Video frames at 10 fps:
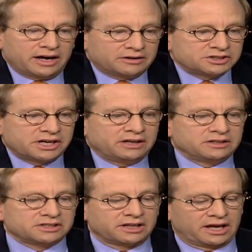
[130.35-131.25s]
I, understand he
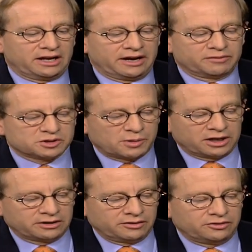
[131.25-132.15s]
said that, and I've
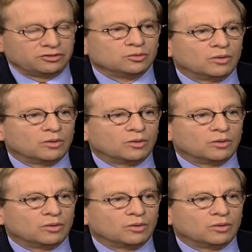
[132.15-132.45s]
responded to the two.